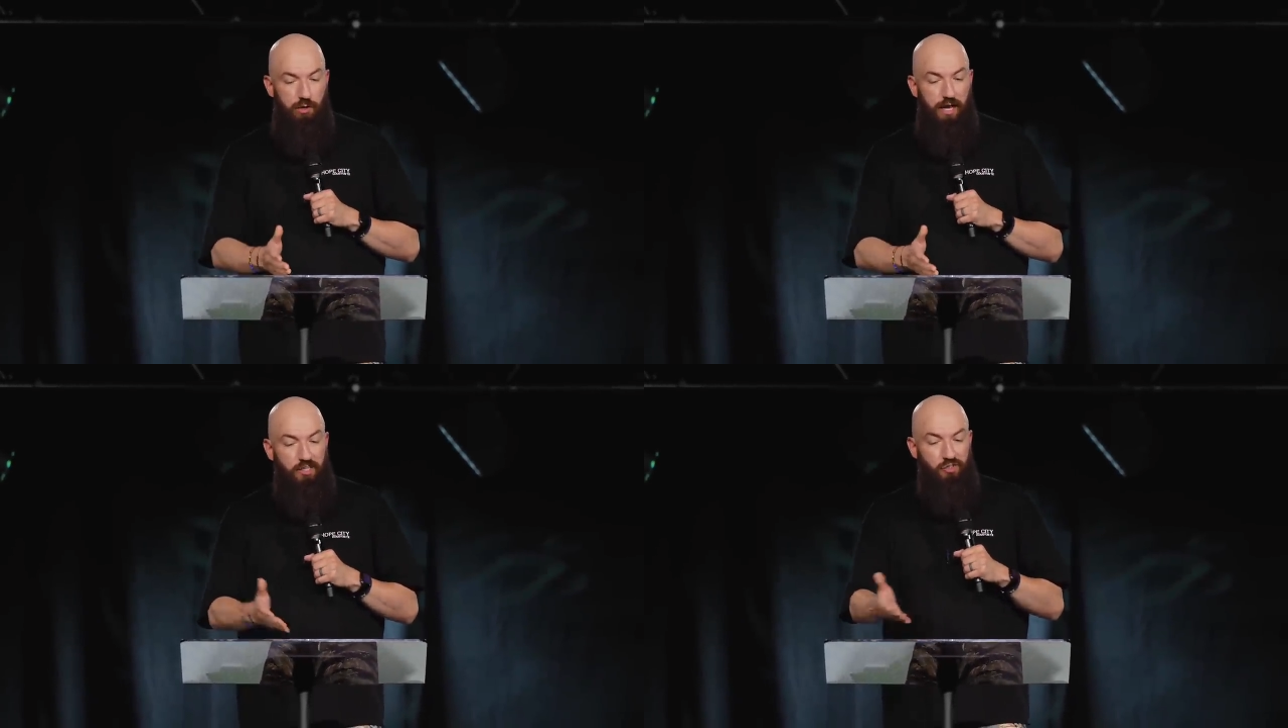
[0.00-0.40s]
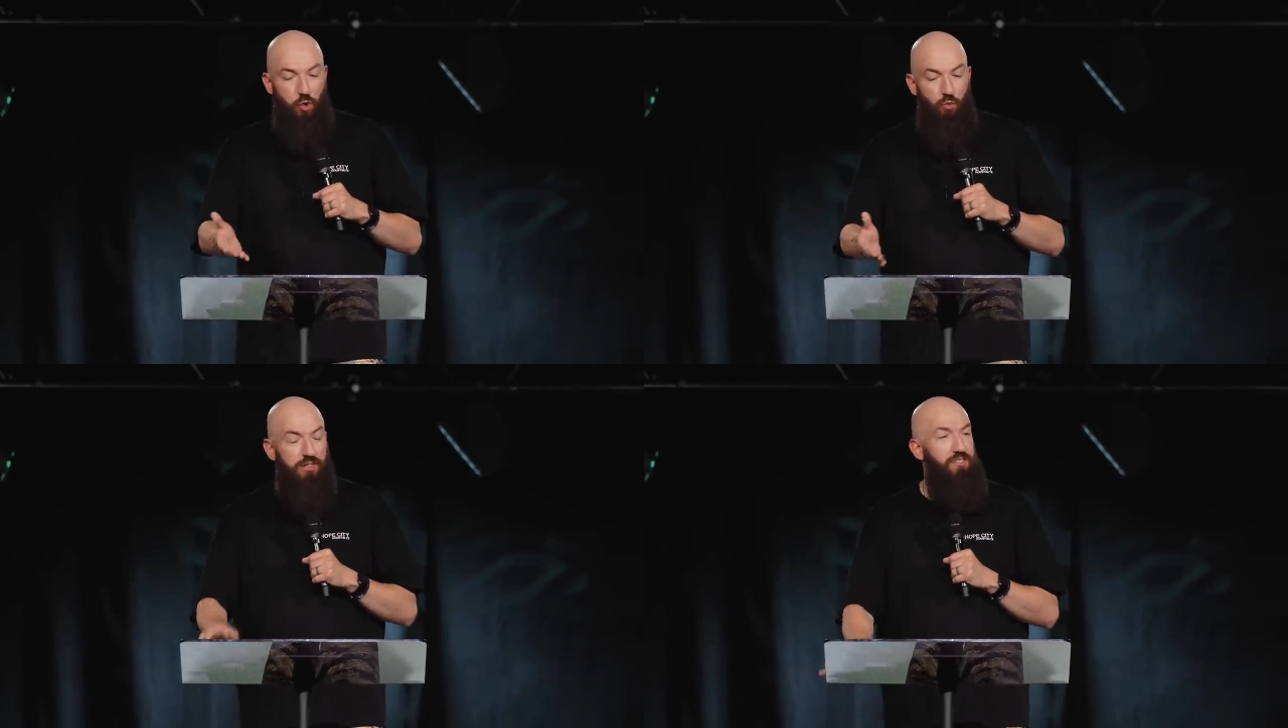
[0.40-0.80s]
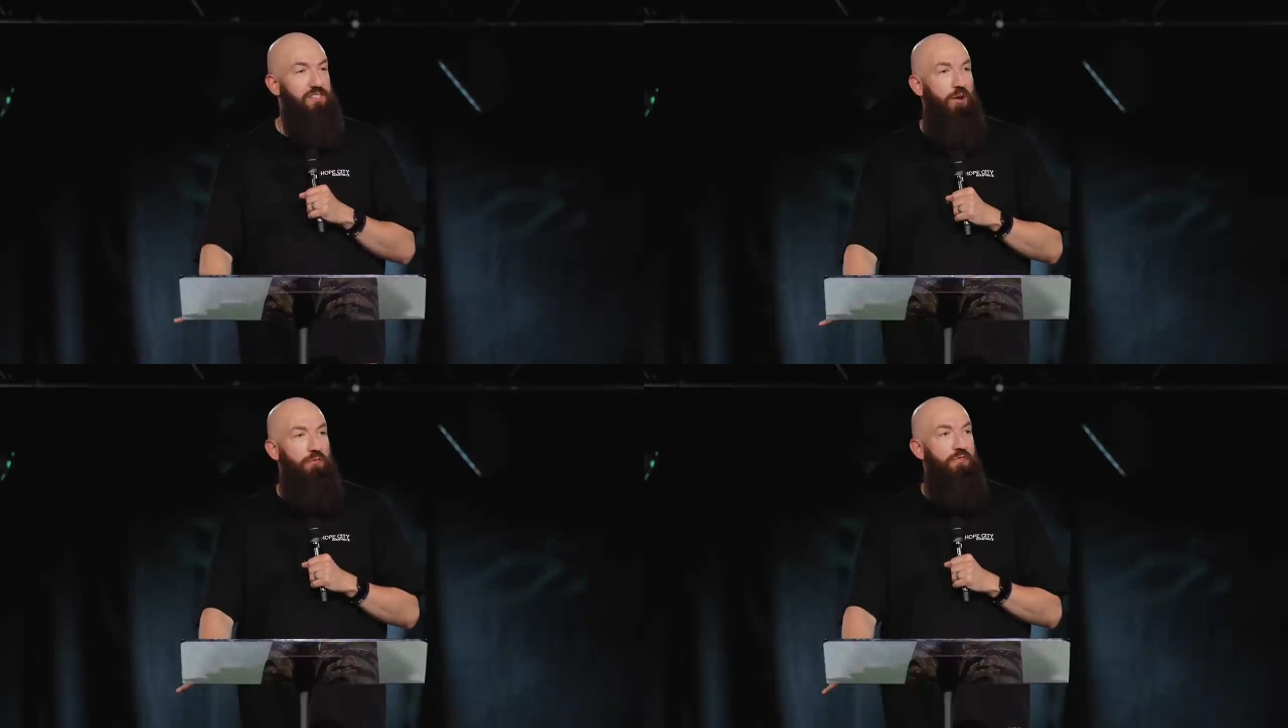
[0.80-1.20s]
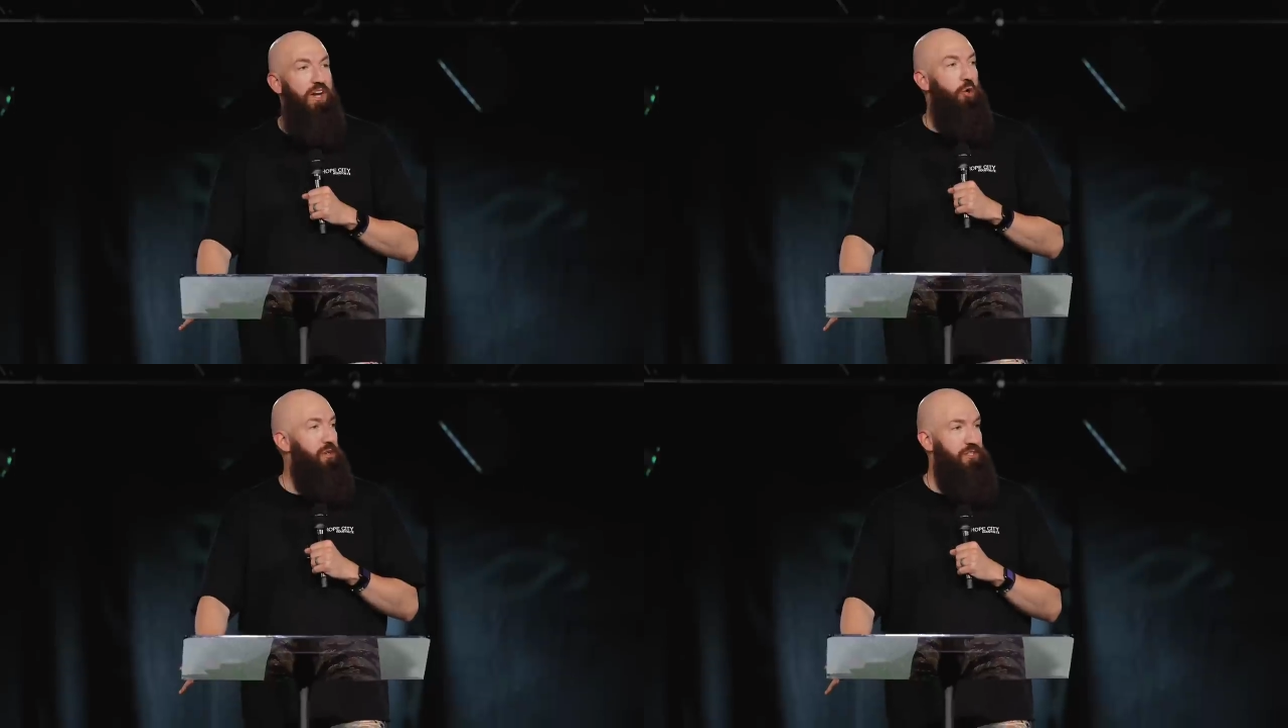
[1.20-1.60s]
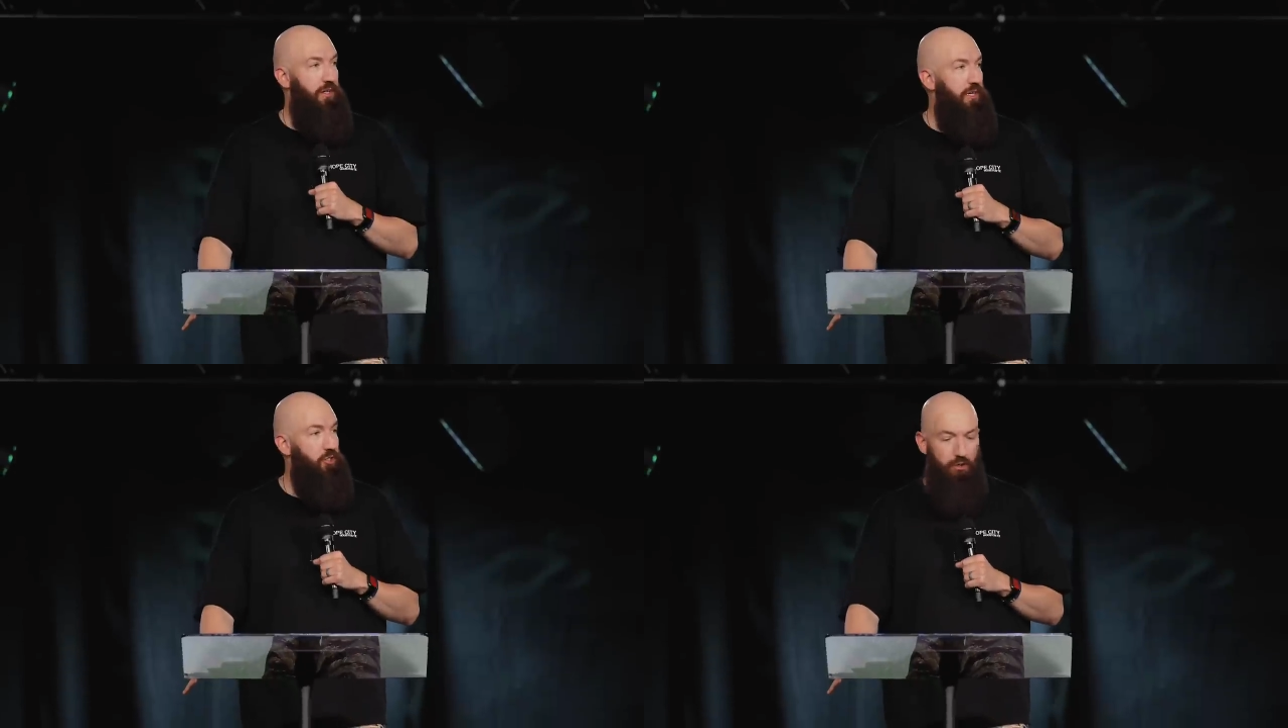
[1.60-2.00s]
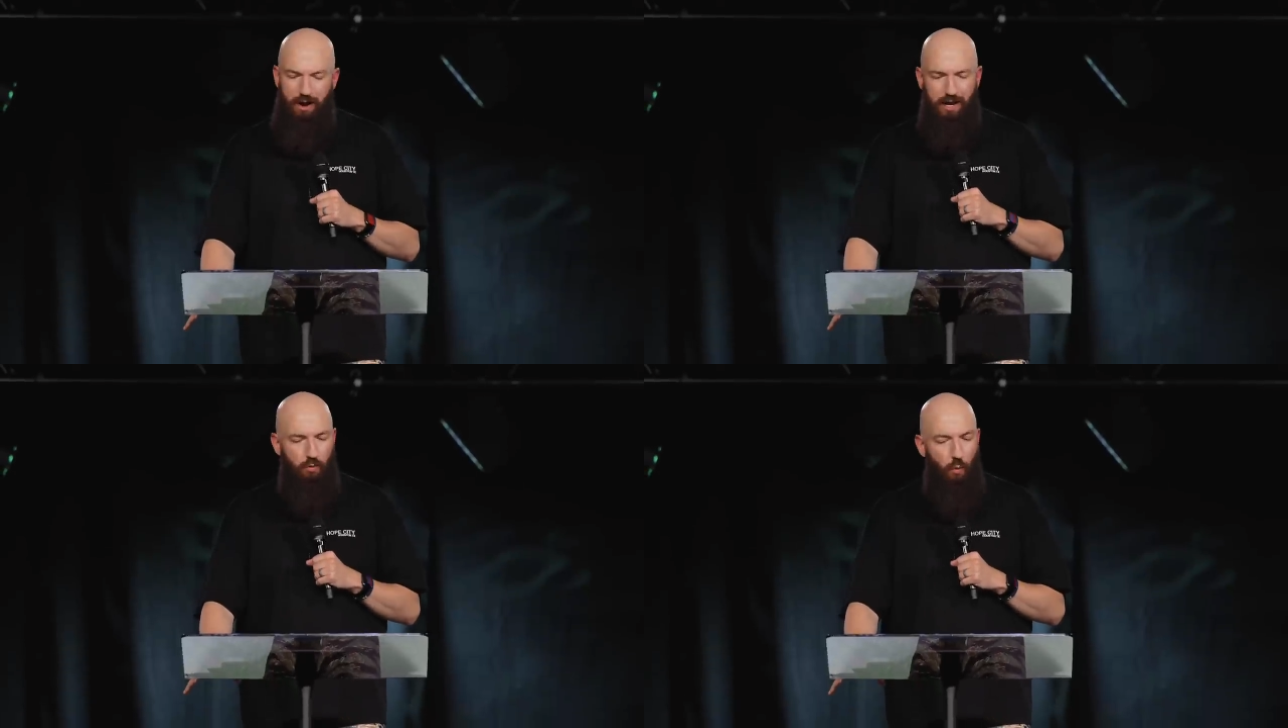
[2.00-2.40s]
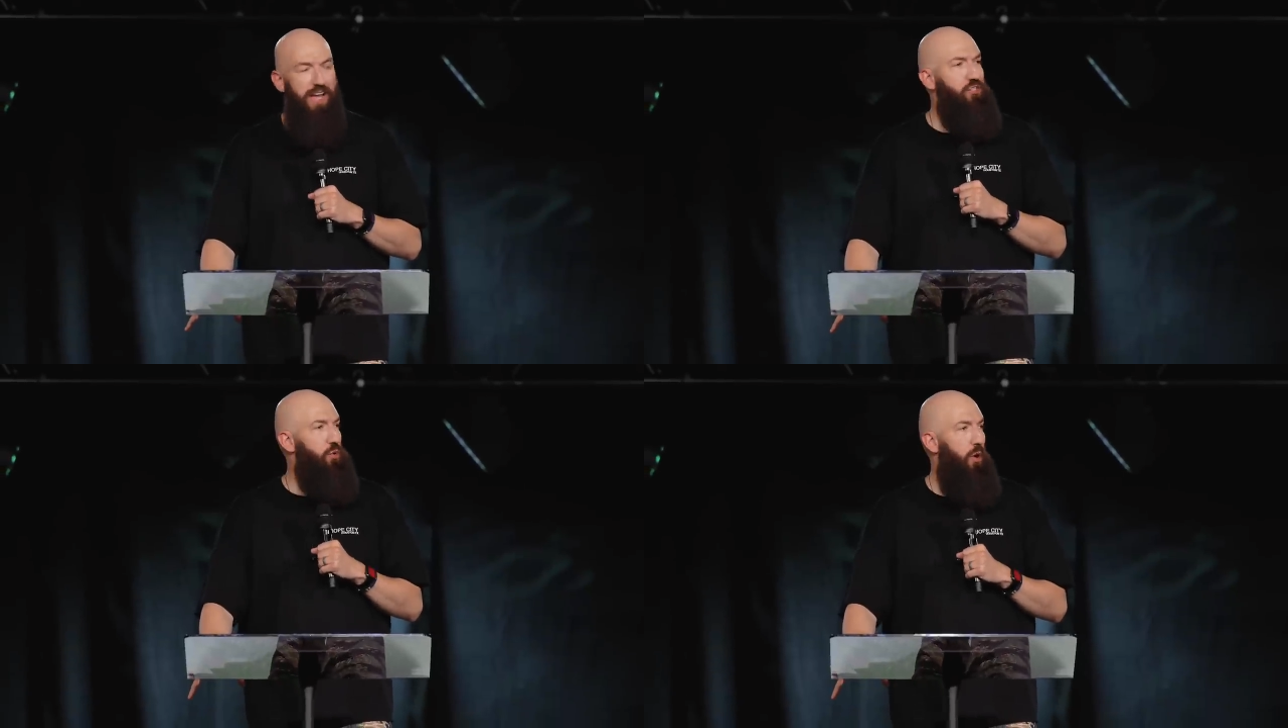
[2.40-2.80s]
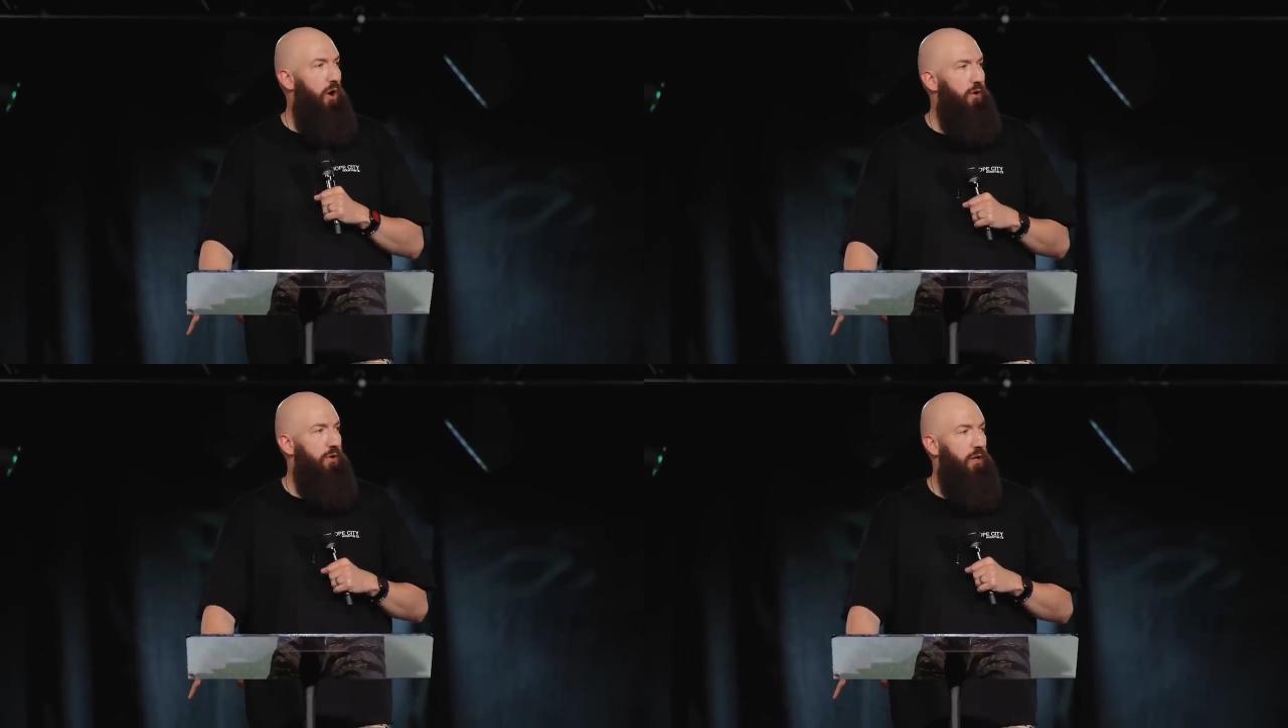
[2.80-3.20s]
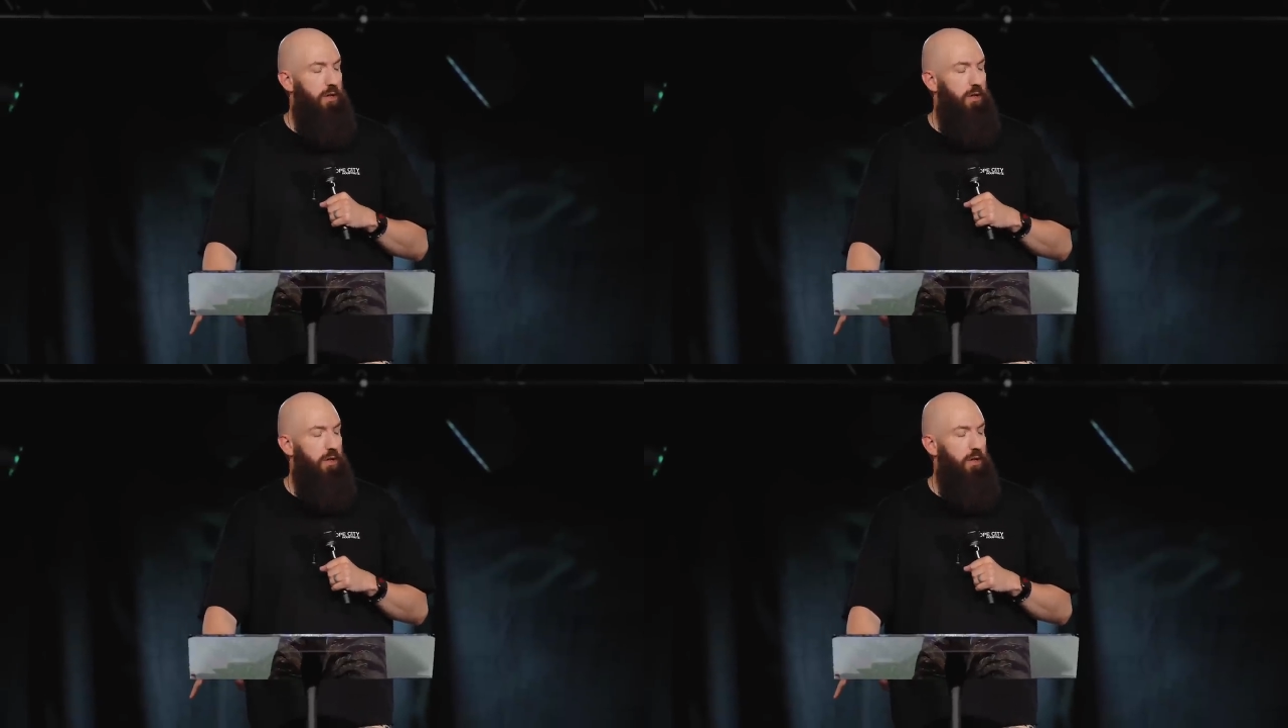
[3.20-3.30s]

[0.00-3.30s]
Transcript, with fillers: exert oneself vigorously, trying way too hard